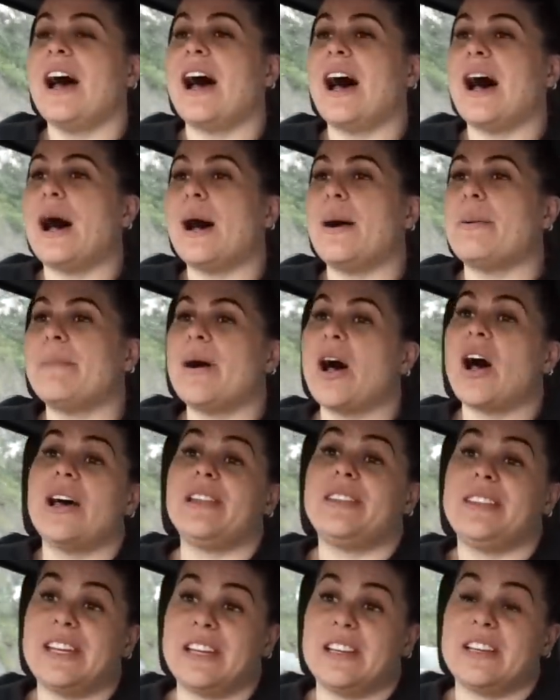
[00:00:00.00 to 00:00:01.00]
Um,
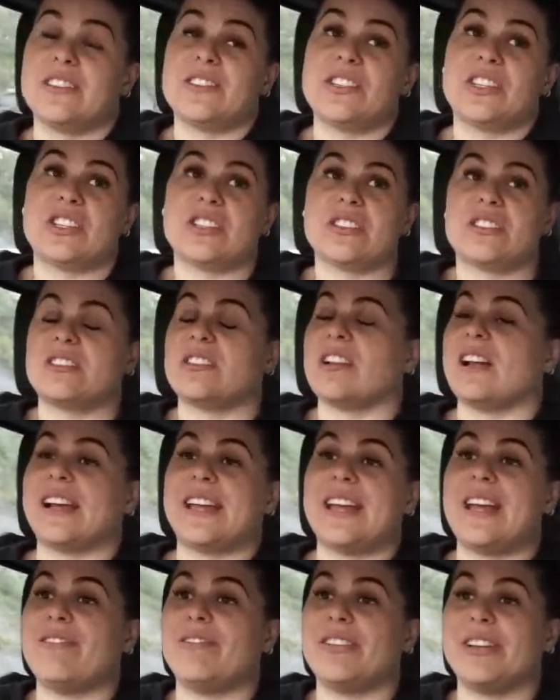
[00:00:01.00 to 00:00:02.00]
I think it's just
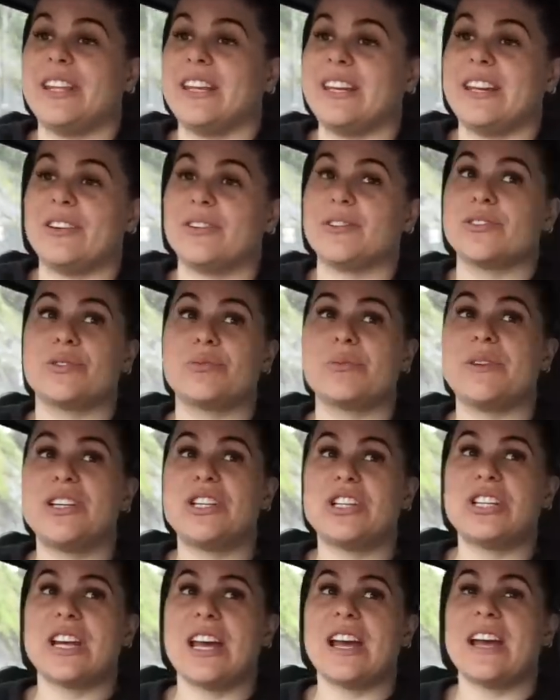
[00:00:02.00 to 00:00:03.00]
like everything else we
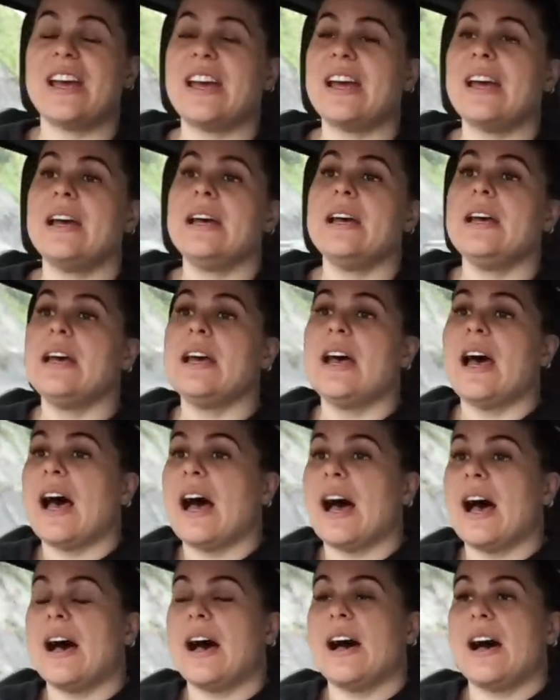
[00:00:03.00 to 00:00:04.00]
share.
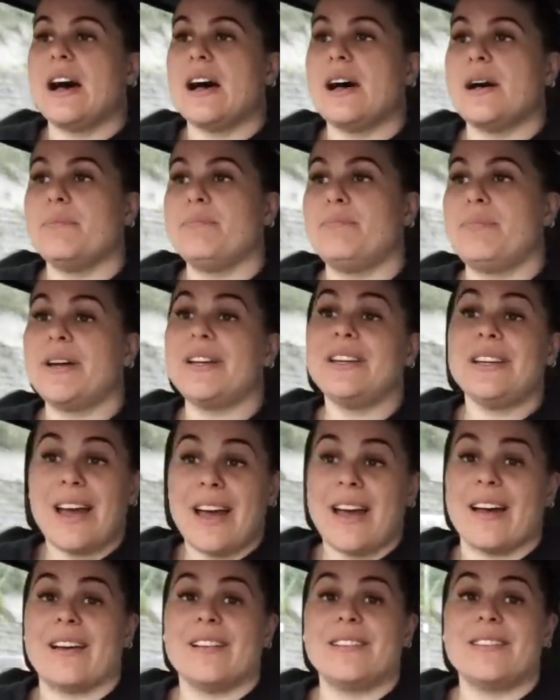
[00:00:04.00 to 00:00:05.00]
Uh, but
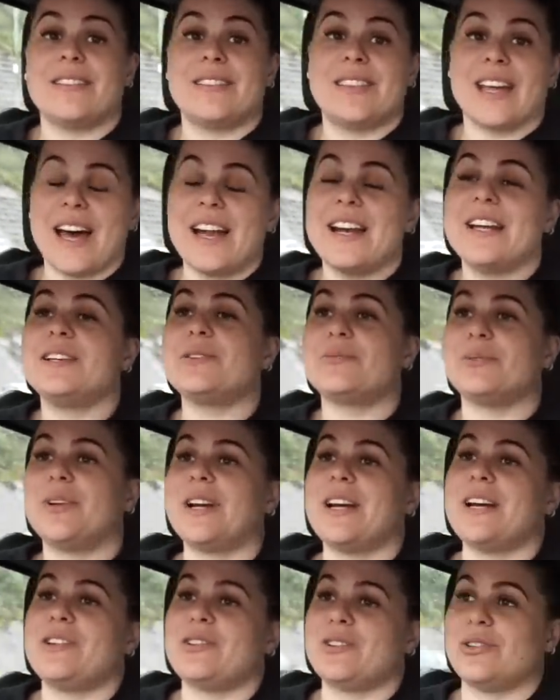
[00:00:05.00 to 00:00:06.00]
yeah, that is
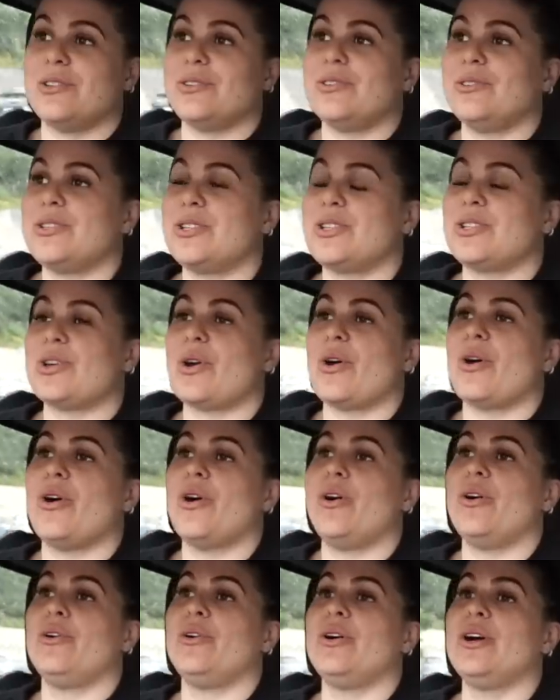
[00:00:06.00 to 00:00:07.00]
what I do.
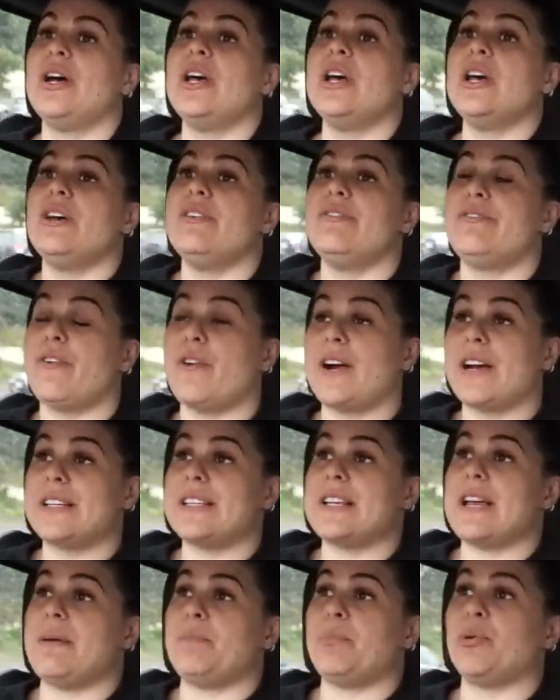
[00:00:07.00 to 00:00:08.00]
So, for
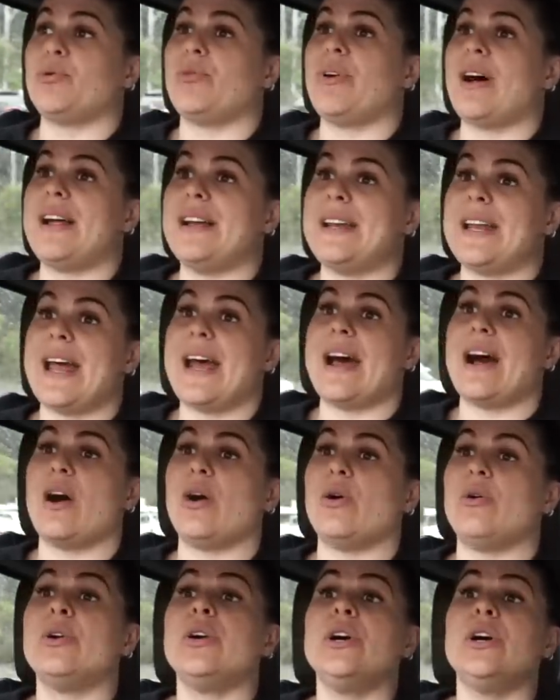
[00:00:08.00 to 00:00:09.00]
example, right
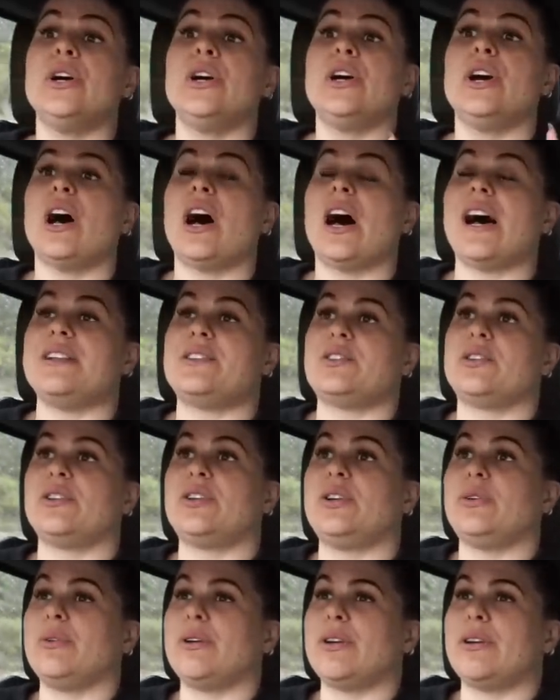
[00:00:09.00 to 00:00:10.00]
now, I
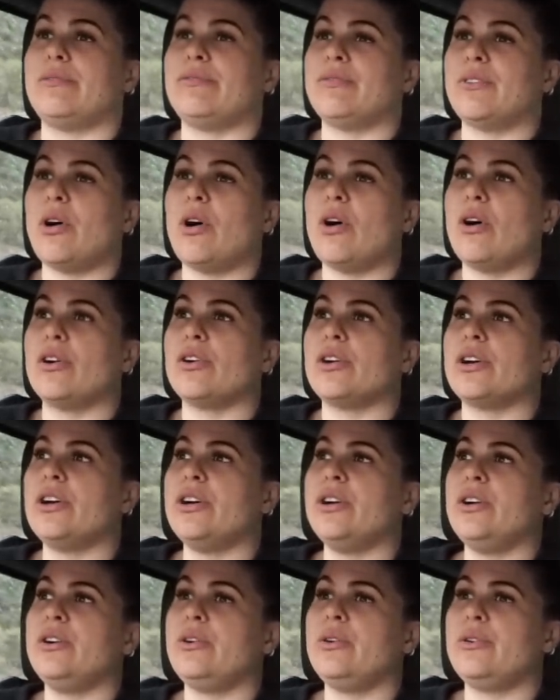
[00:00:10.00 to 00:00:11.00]
took you on a
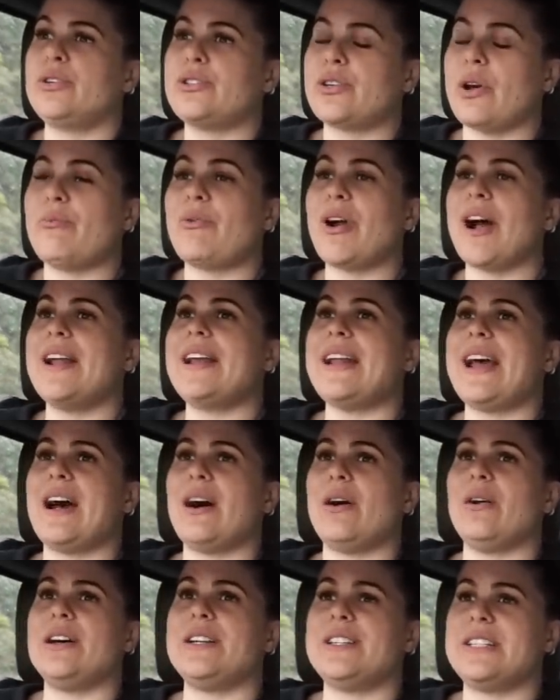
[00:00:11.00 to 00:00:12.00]
vlog. So right
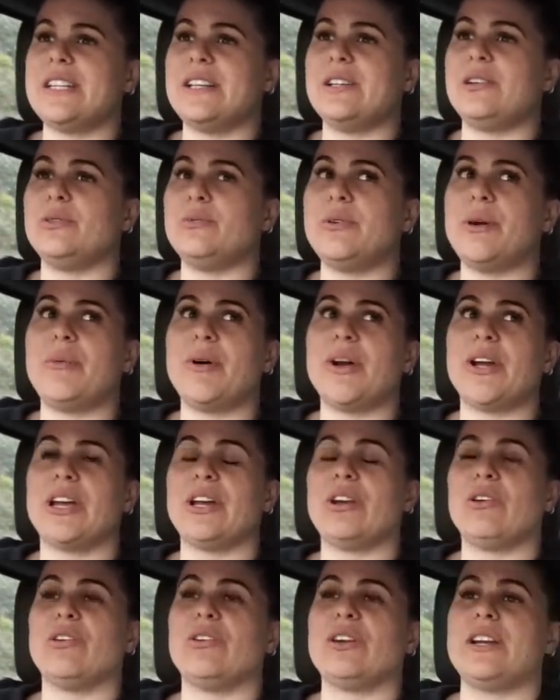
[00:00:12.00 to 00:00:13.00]
now, a deal we're
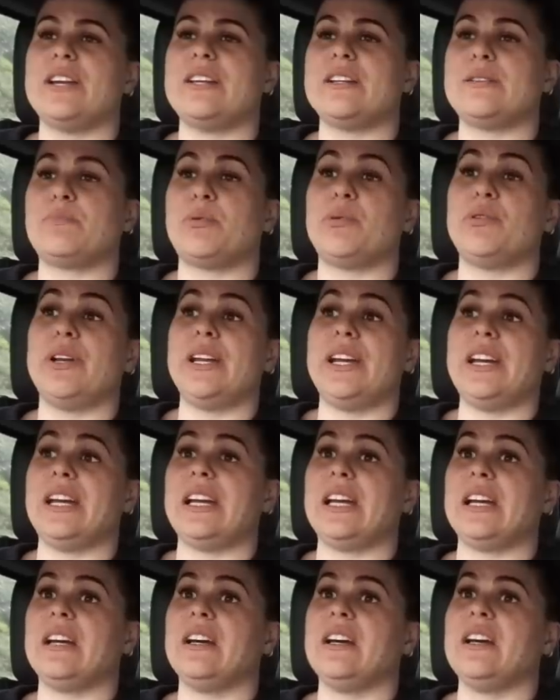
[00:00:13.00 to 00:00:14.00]
working on is
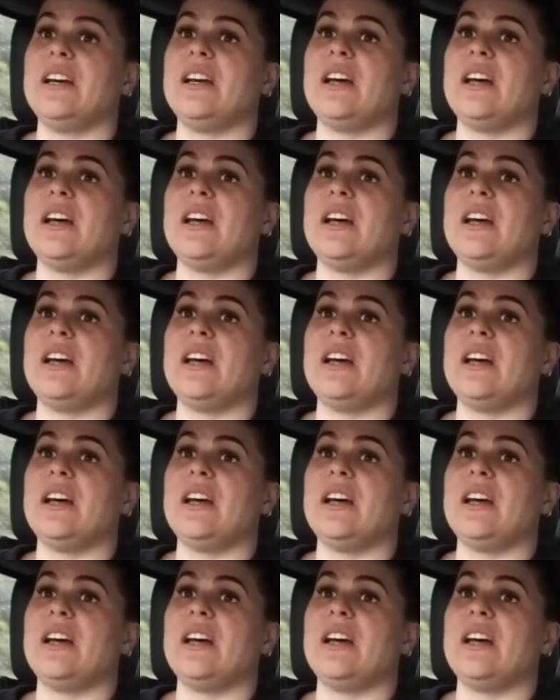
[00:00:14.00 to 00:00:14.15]
putting